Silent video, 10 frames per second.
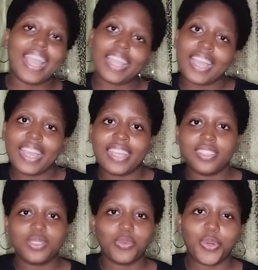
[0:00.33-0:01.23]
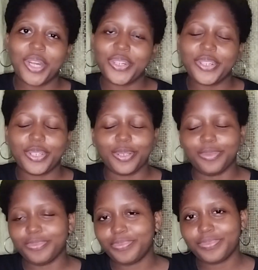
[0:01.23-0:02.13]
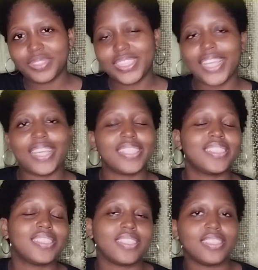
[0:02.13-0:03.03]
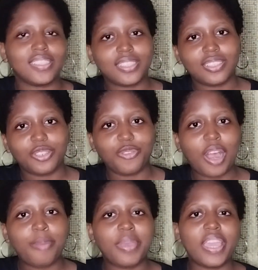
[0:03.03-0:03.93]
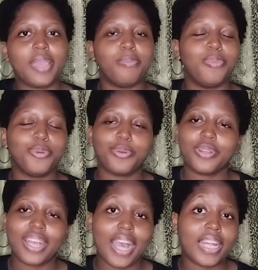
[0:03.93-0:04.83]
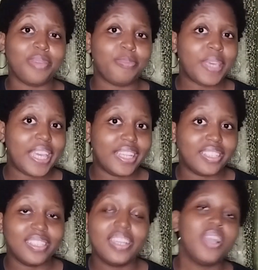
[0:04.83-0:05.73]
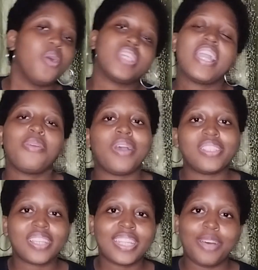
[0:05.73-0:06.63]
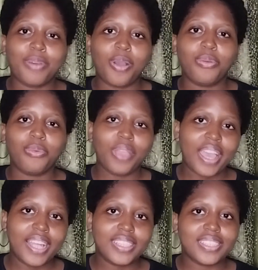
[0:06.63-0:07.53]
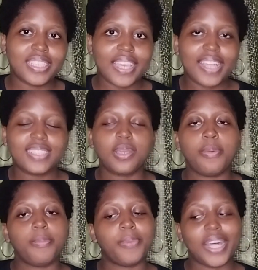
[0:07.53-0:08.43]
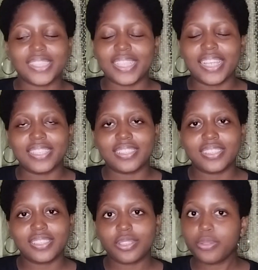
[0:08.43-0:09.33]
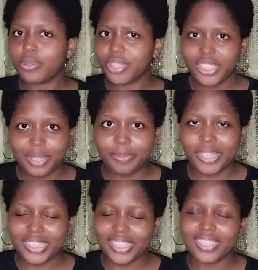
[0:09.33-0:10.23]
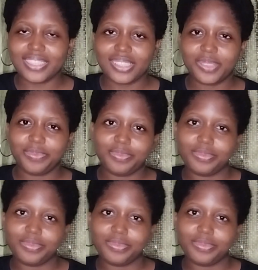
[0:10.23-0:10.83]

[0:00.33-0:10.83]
Hi guys, welcome. Take a seat, grab a book and a pen. Today we're talking about where to get patterns, crochet patterns.